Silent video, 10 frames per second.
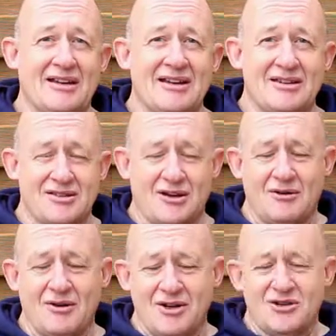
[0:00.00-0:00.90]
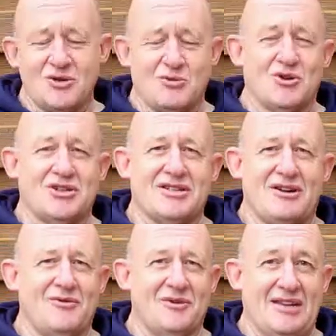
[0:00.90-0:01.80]
so just watch
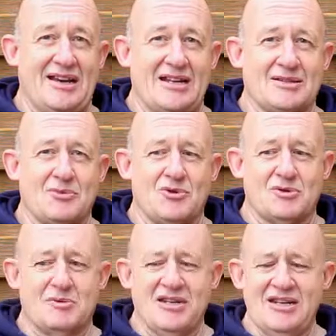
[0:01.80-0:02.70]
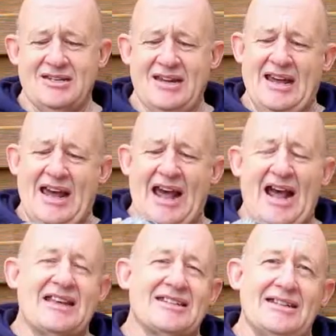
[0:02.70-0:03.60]
yourself with the lens balls. But these
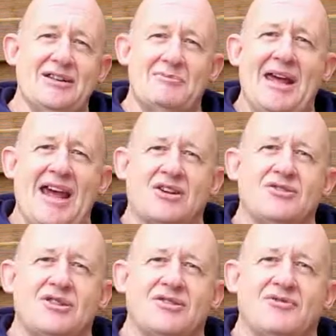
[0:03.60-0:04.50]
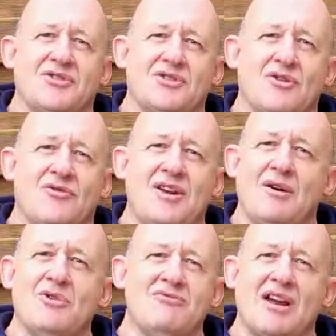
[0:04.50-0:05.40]
add a little bit extra to photography. I
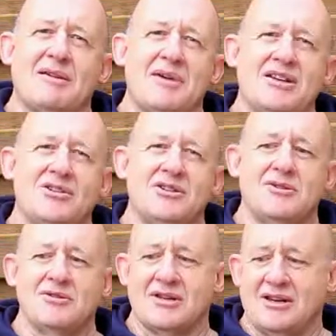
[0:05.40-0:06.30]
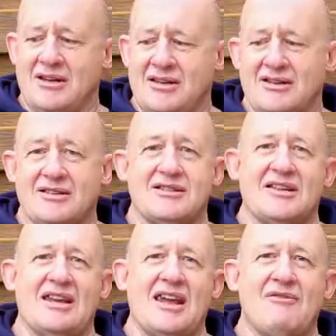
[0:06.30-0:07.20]
wouldn't recommend you use it to
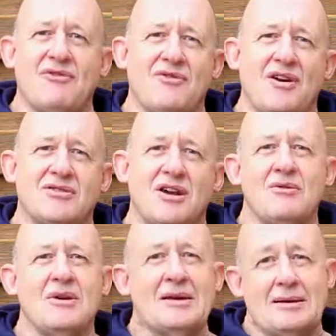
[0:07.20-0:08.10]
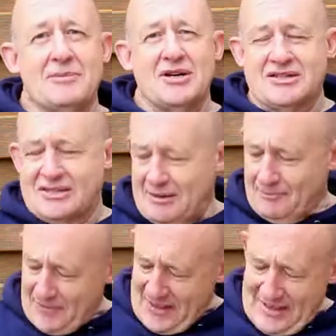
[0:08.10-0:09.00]
take every photo, but
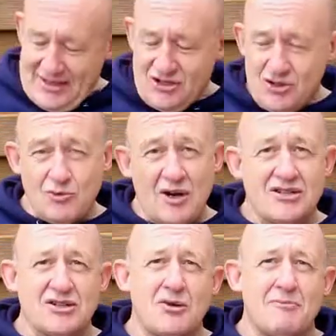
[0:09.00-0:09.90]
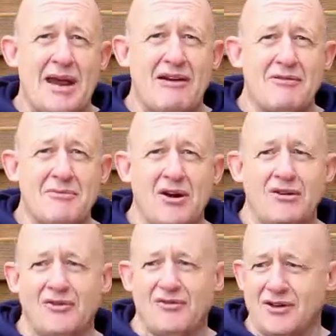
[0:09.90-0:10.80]
it's just one to sort of bear in mind
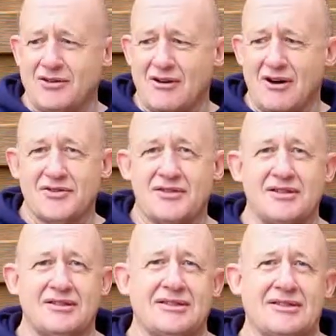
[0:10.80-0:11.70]
for photographs, and